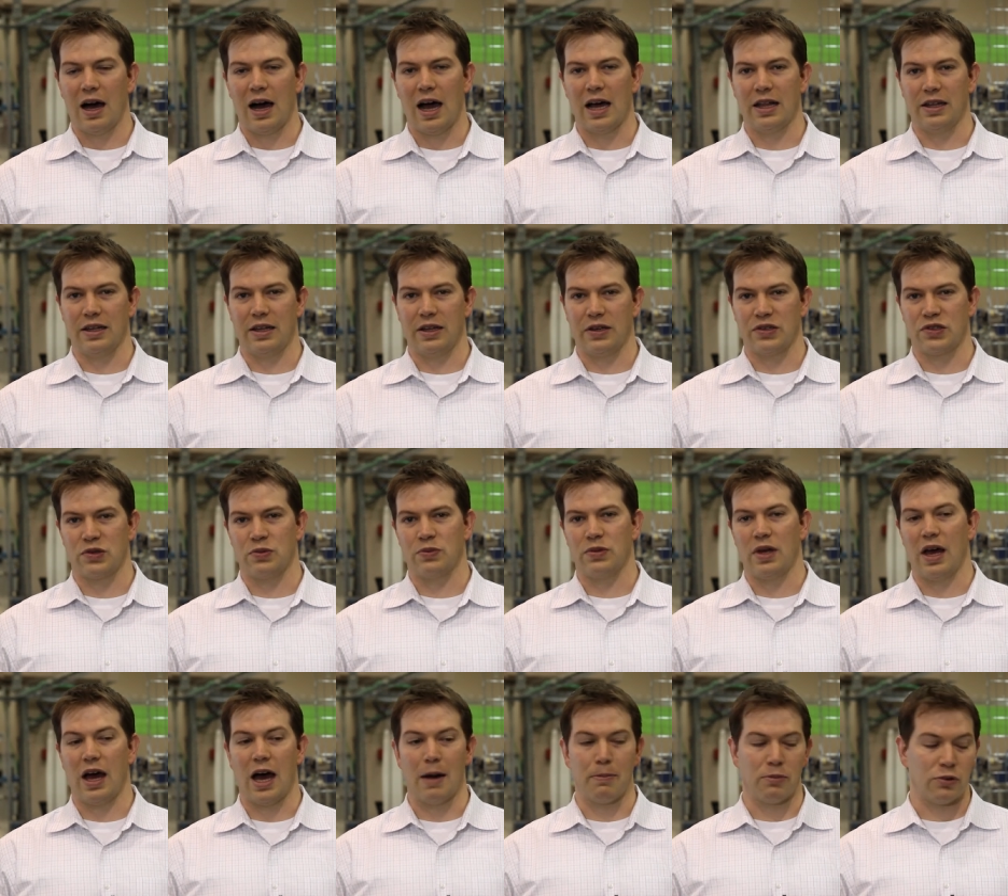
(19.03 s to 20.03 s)
highlighting some
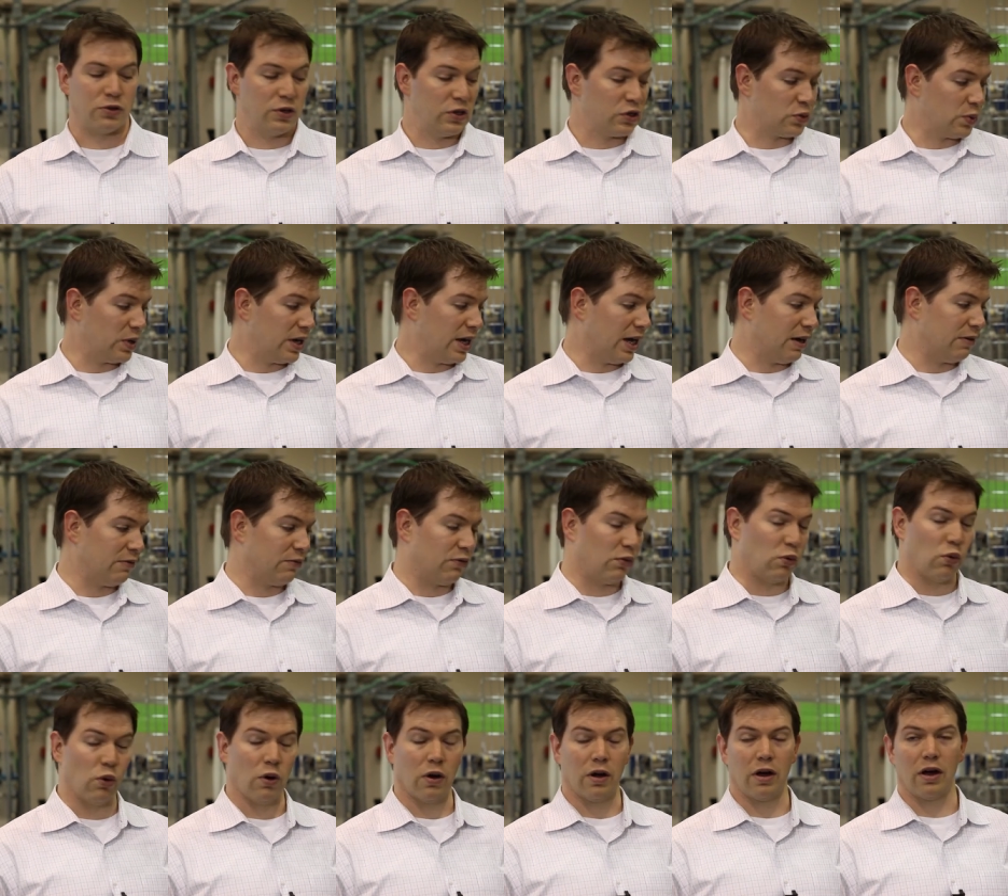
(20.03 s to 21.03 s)
opportunities we have
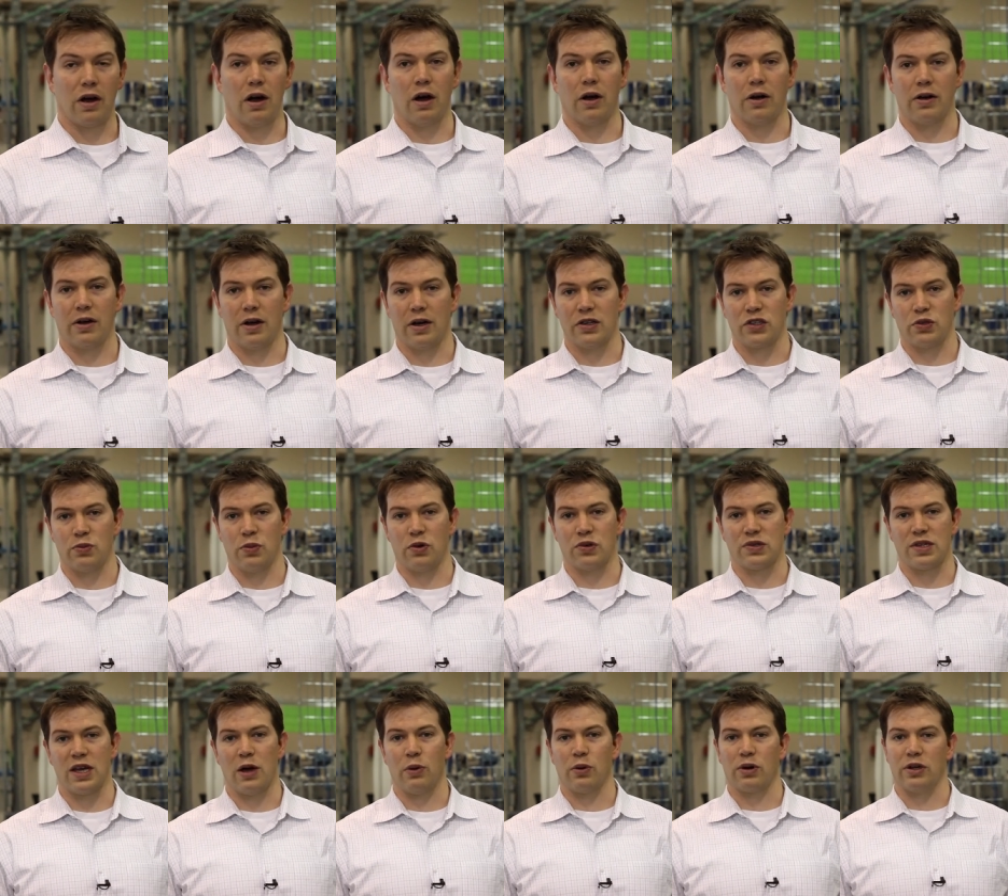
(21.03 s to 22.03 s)
for our
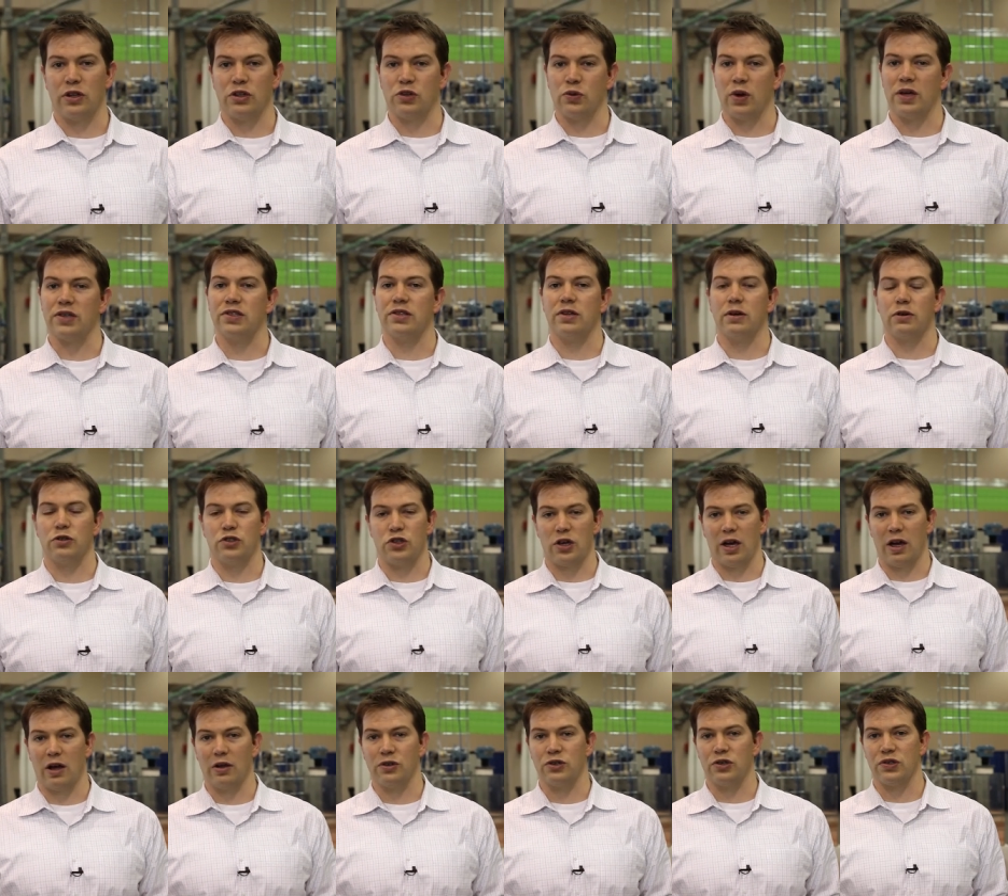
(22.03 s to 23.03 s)
customers and how we're going to address their
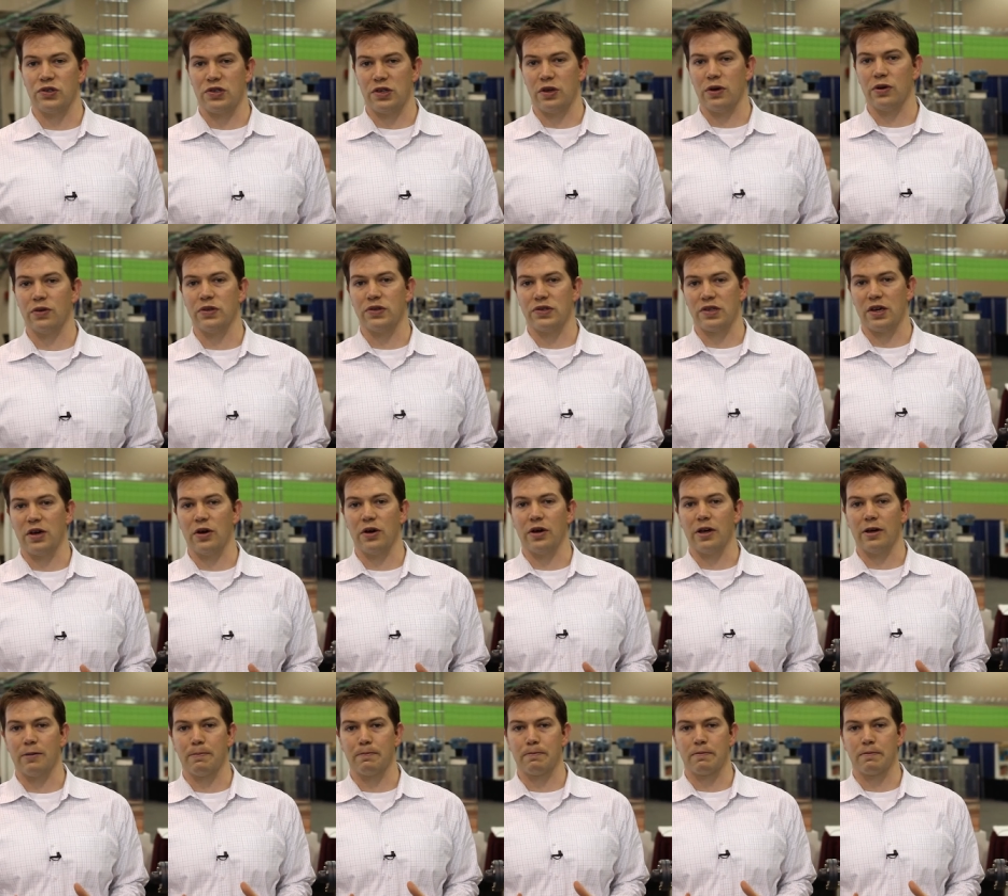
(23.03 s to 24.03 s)
challenges here in this area.